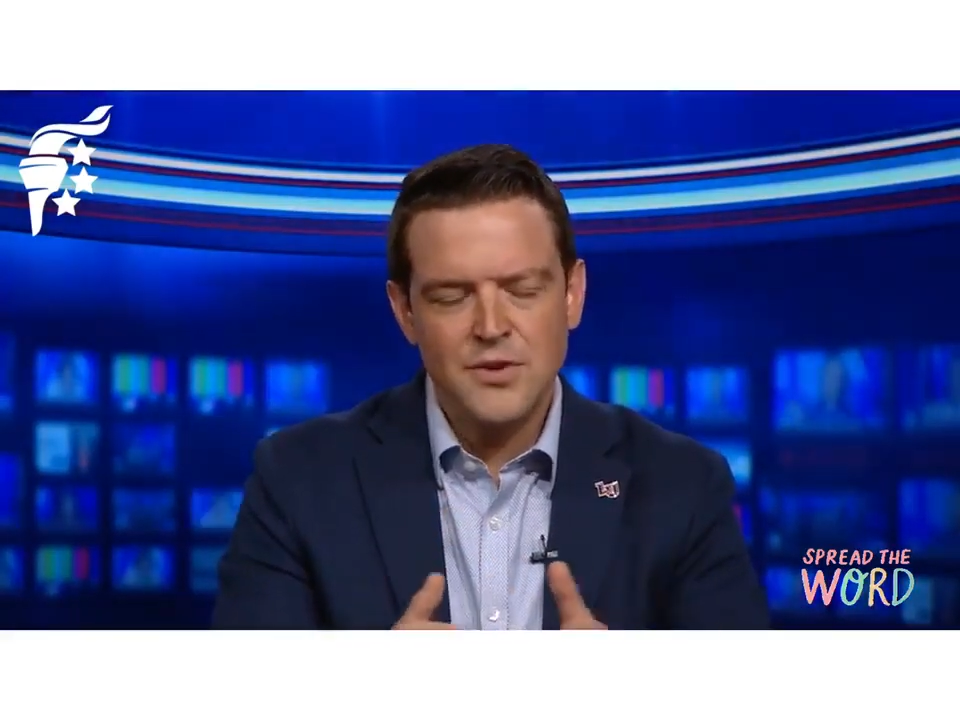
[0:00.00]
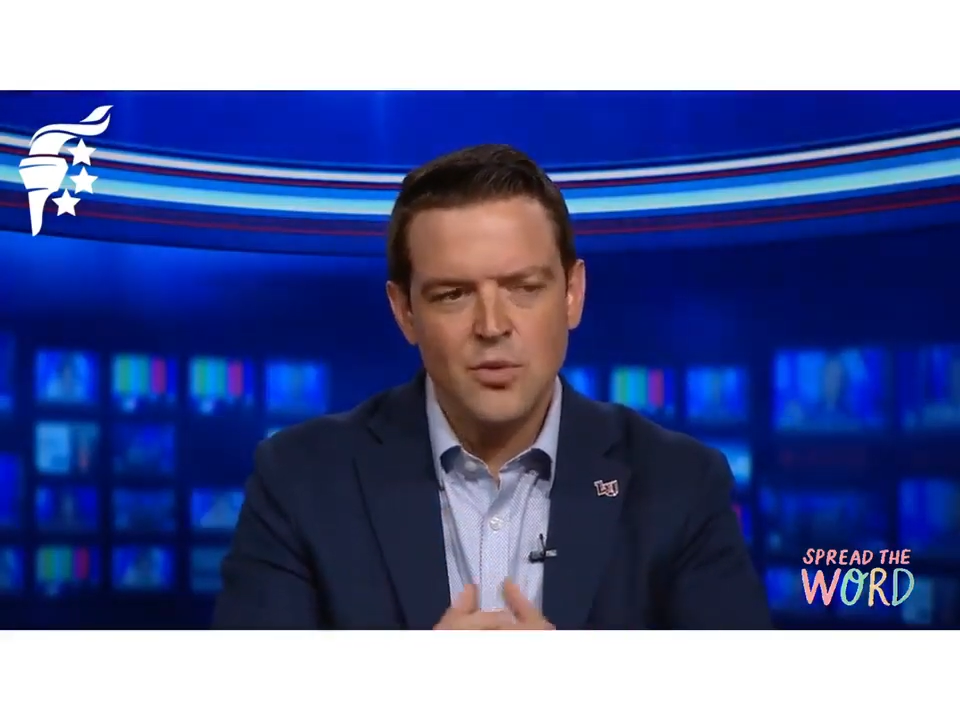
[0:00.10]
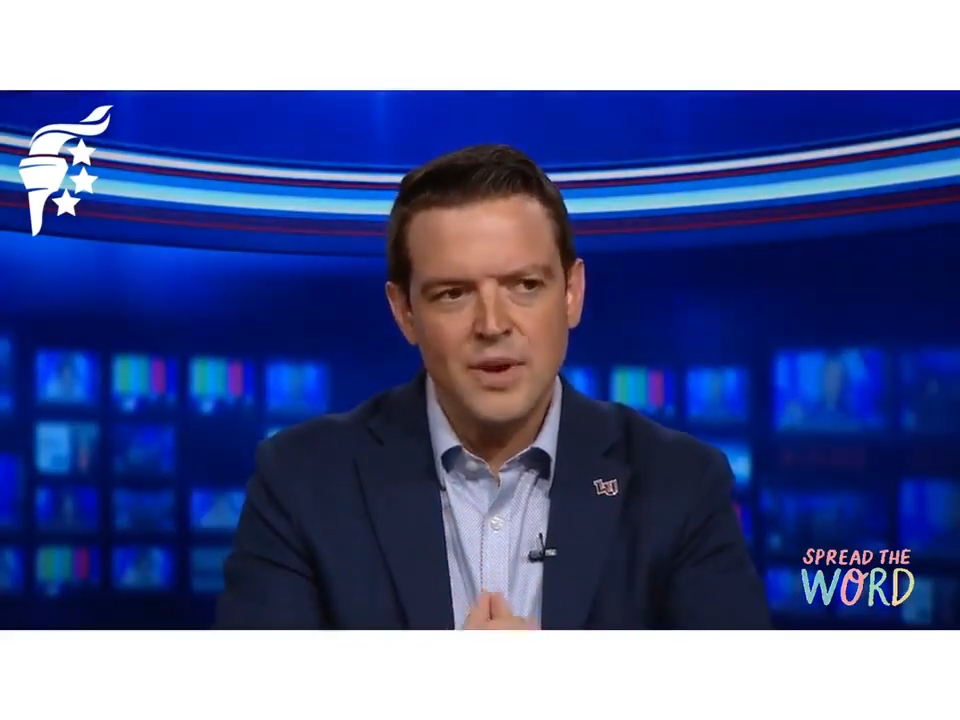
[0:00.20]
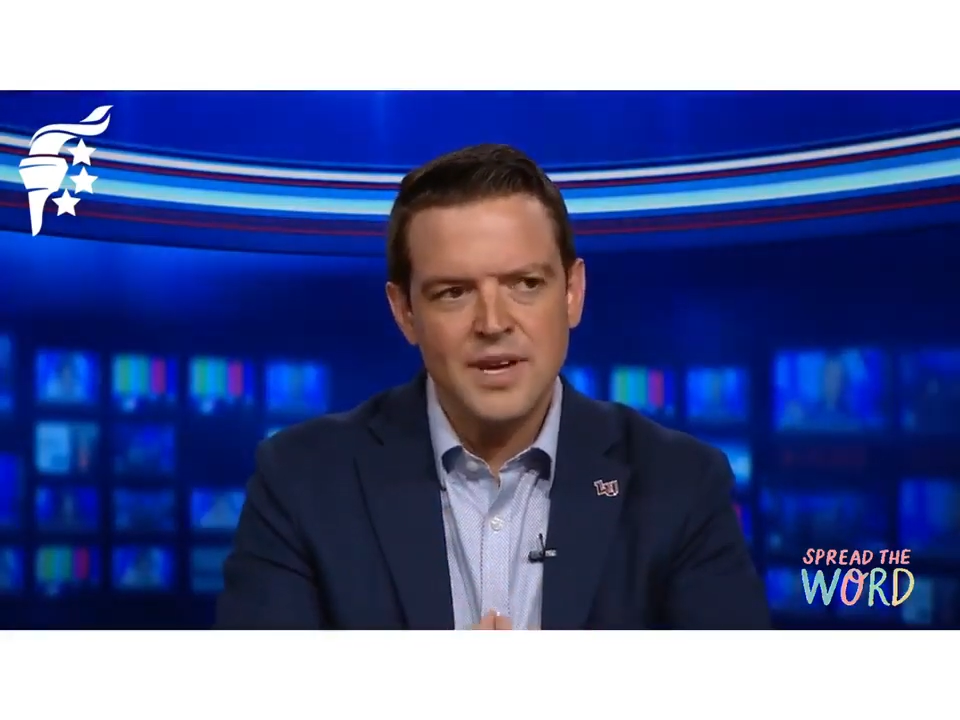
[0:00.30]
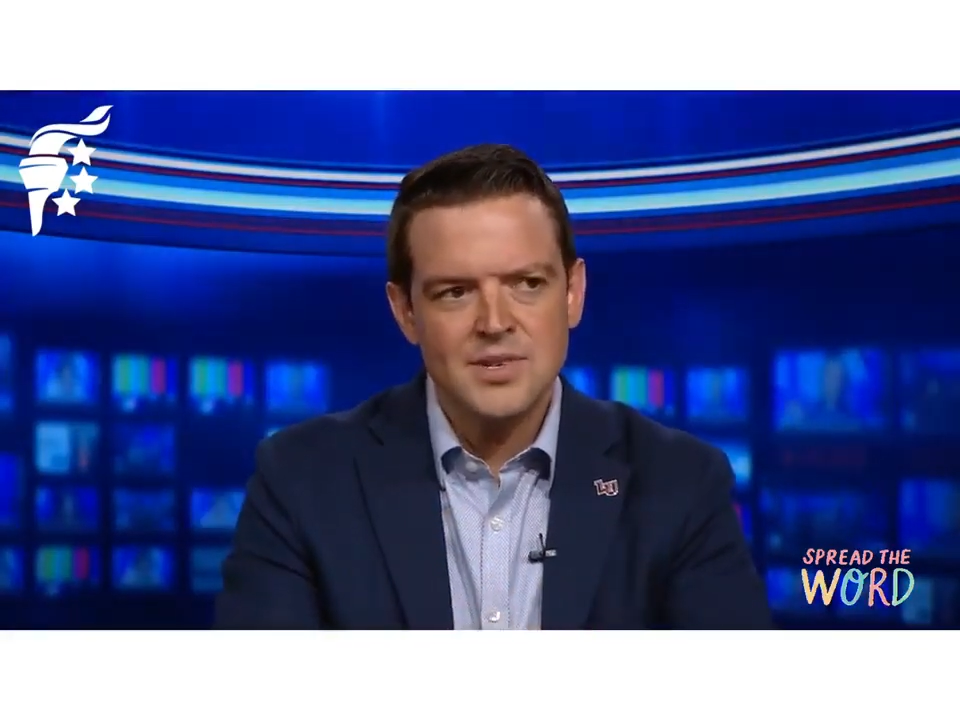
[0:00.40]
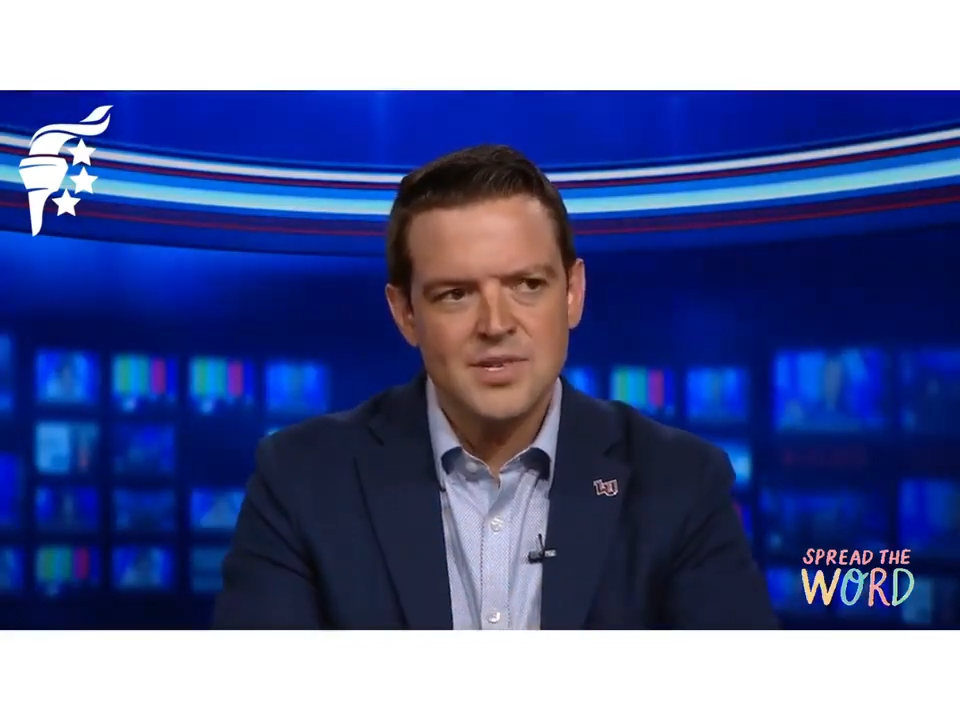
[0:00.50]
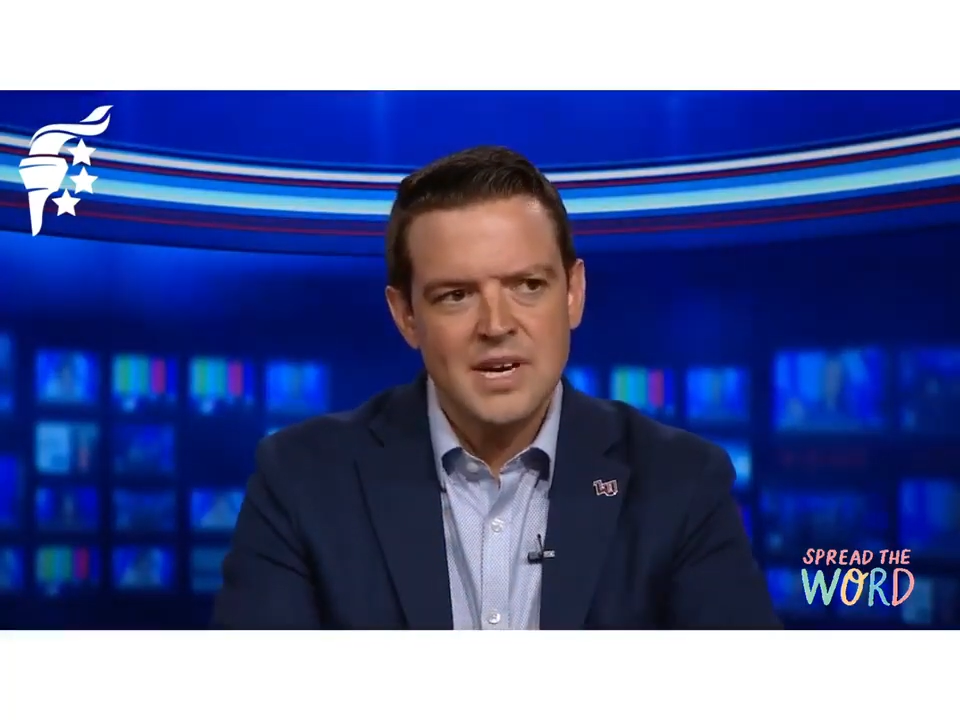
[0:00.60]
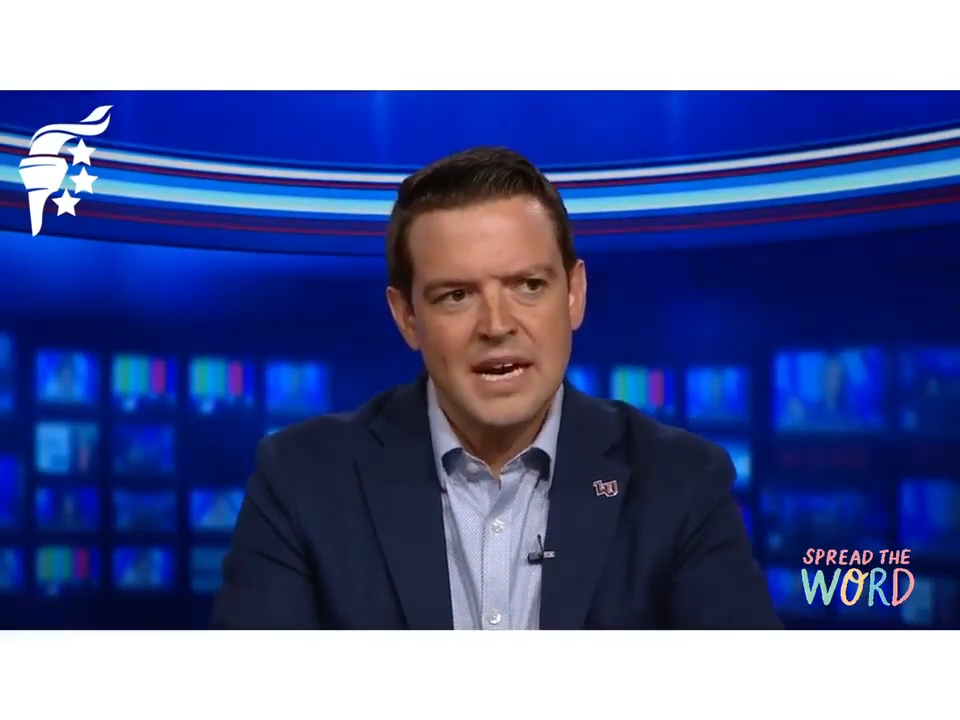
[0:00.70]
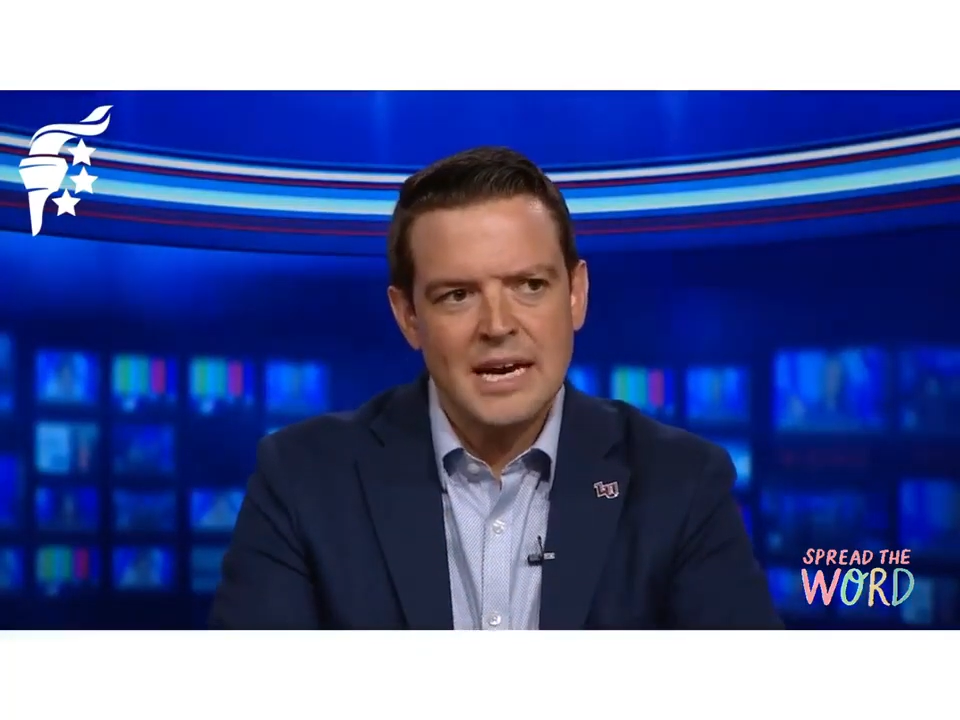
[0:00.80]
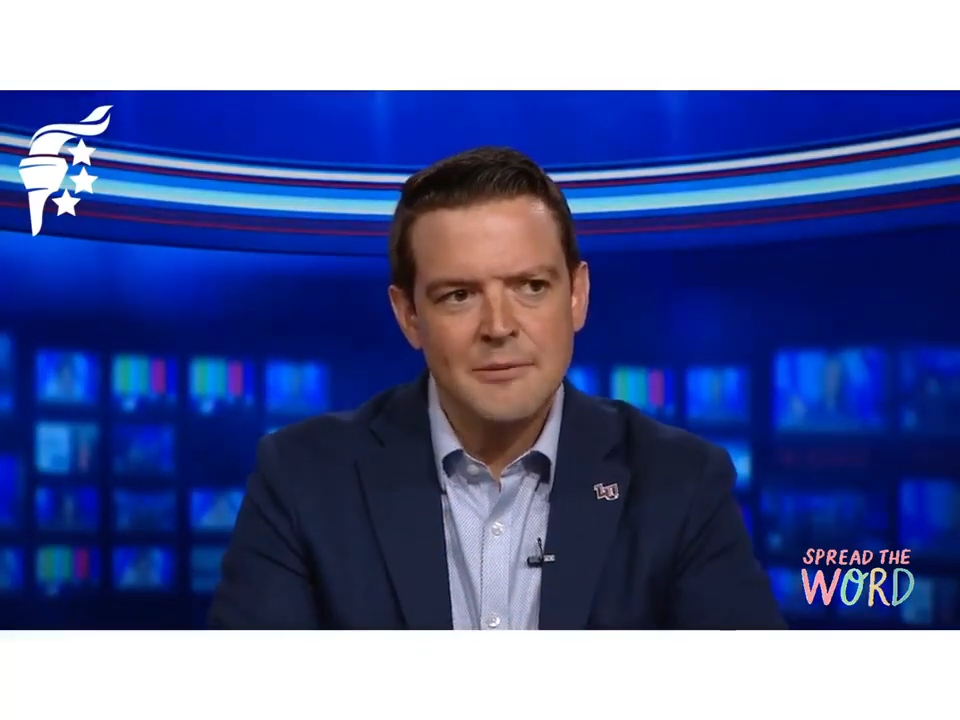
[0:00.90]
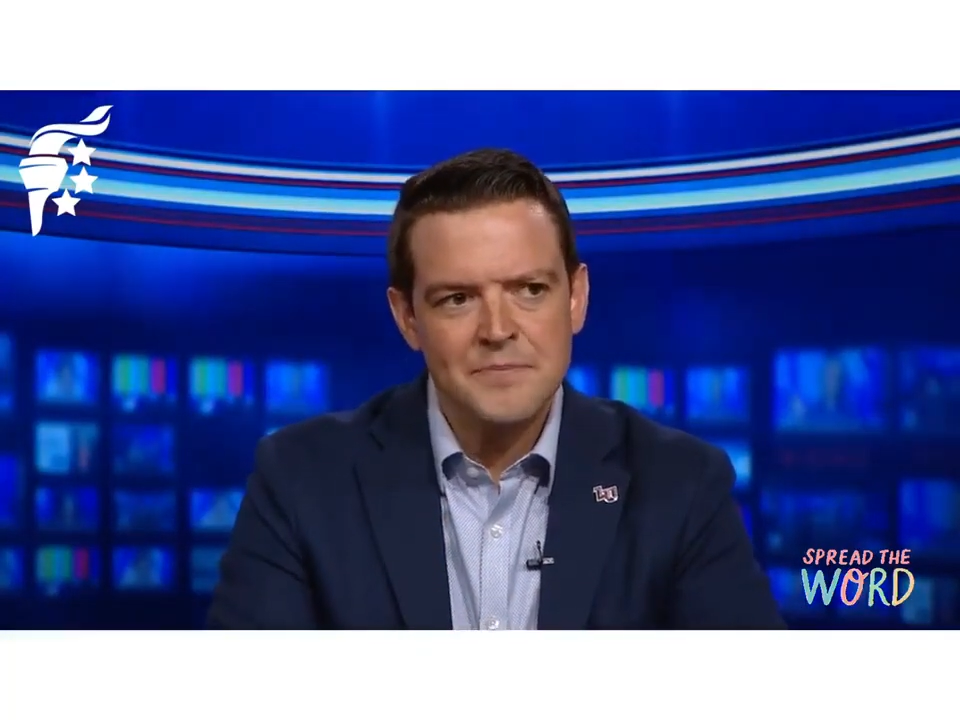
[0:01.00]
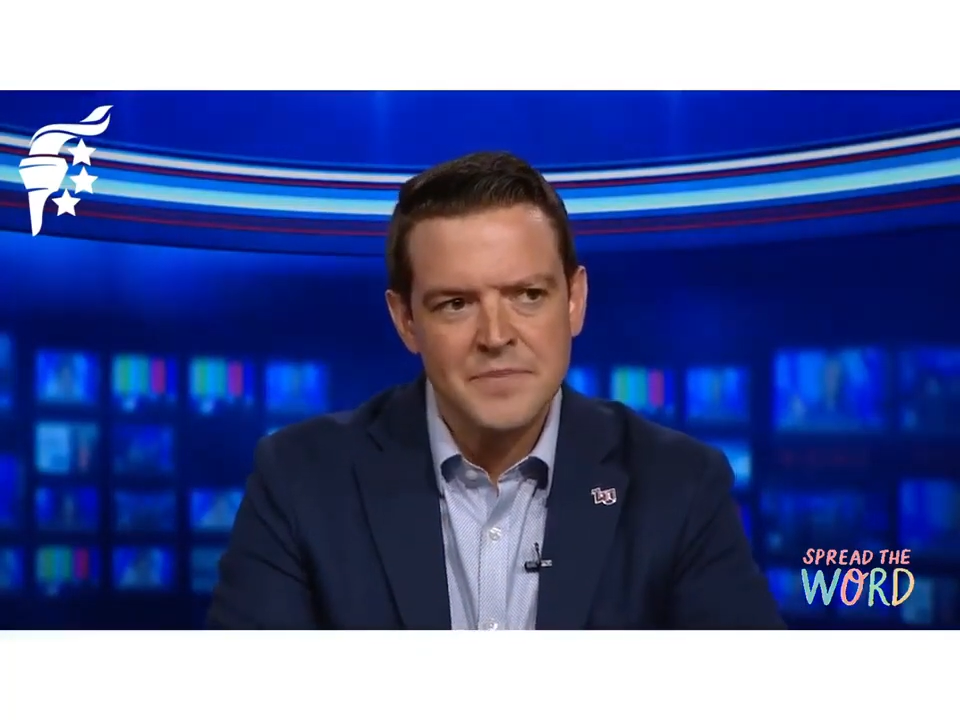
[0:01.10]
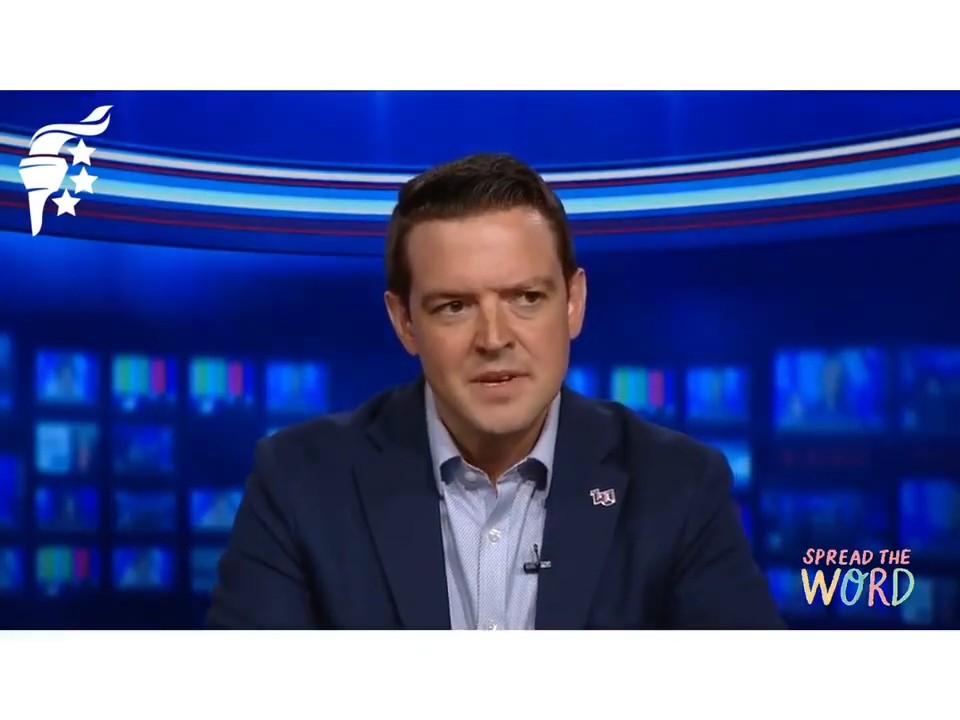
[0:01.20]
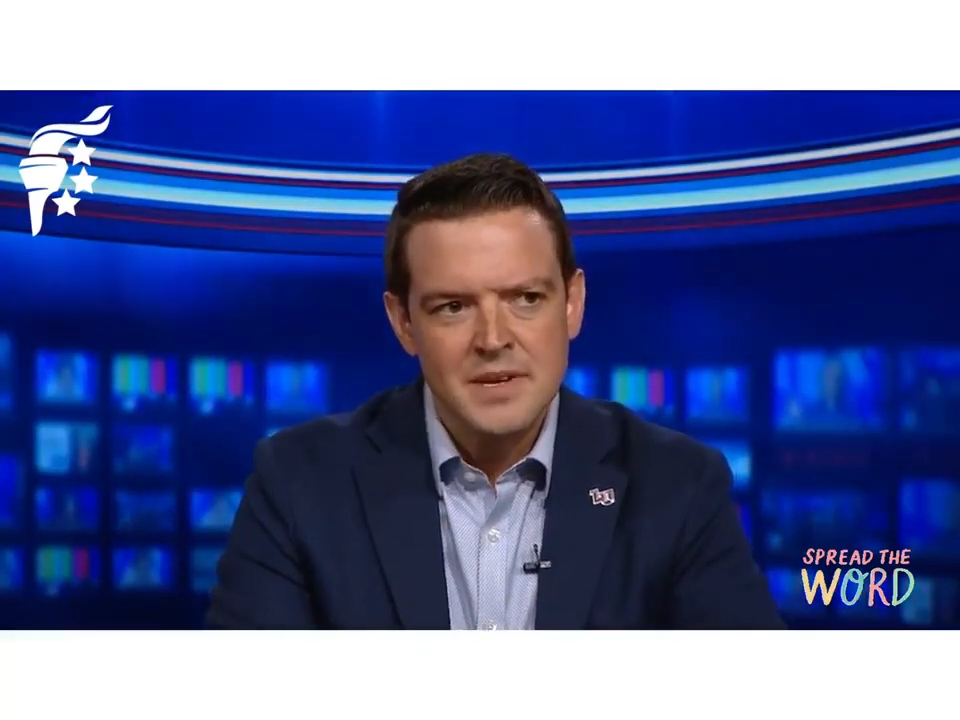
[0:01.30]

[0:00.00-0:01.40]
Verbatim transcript: few weeks, um,